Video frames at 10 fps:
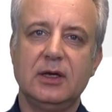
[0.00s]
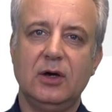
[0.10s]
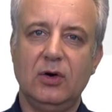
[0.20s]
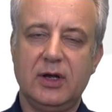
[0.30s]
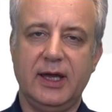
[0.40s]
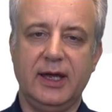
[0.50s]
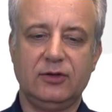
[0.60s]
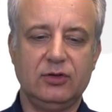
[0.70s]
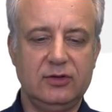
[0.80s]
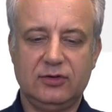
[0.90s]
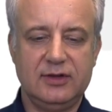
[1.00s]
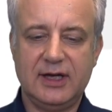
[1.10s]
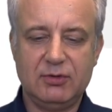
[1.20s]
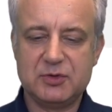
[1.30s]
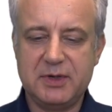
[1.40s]
Okay, so
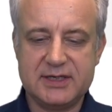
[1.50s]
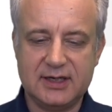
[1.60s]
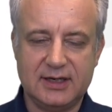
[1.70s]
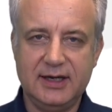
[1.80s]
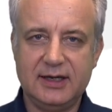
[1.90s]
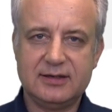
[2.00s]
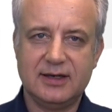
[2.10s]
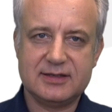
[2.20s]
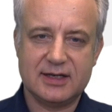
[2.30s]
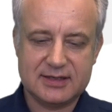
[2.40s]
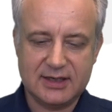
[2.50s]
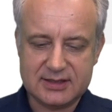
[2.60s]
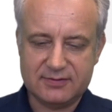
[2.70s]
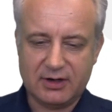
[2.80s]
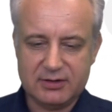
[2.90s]
that was basically it. As I said, it's
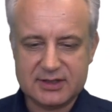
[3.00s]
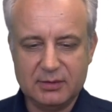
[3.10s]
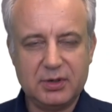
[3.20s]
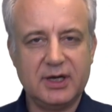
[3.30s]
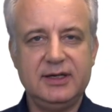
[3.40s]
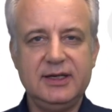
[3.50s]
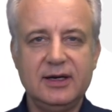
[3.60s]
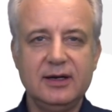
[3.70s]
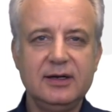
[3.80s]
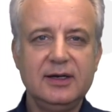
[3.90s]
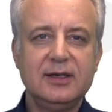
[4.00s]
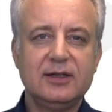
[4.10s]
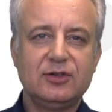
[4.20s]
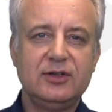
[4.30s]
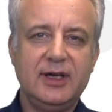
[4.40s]
a very simple idea
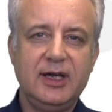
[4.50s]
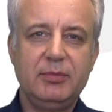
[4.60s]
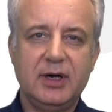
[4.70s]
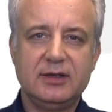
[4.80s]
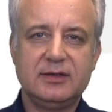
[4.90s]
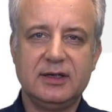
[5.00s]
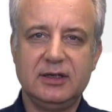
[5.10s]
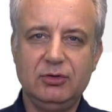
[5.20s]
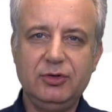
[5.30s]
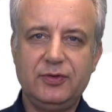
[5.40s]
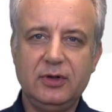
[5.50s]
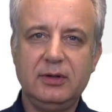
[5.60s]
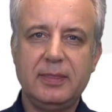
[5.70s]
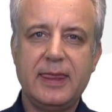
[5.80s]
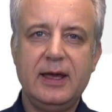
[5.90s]
today, but useful.